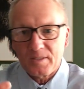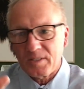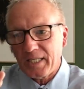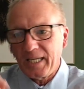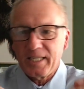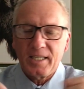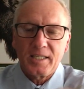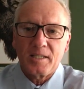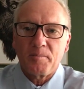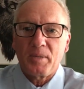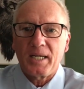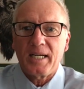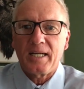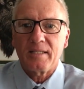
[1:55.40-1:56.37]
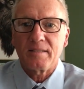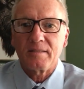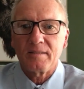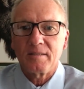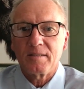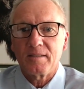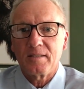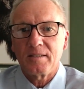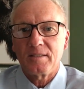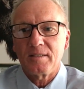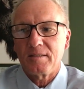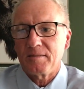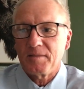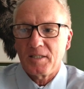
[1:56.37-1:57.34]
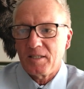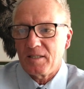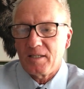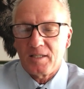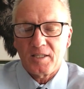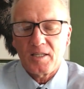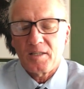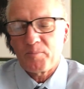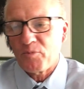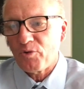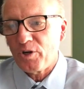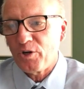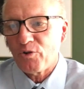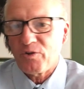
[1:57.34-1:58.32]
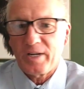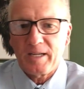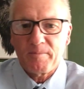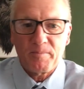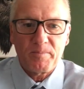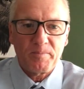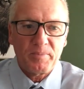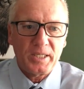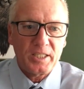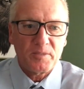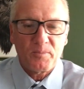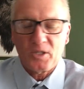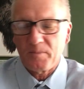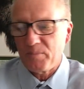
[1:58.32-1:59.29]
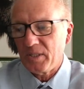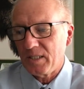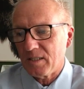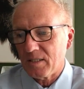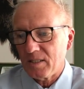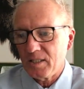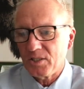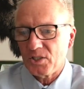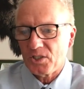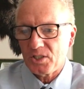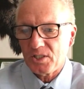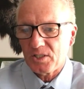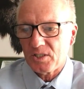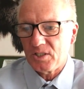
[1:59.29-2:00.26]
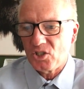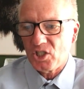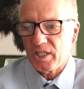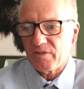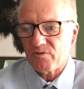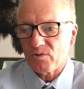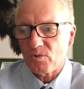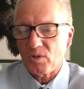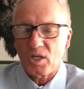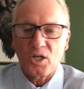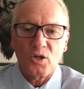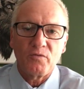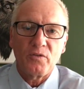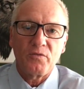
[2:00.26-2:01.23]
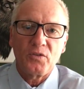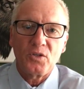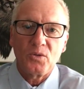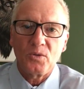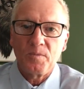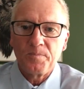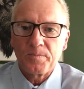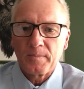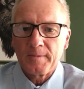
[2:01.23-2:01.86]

taking apart a program piece by piece. This is just a general overview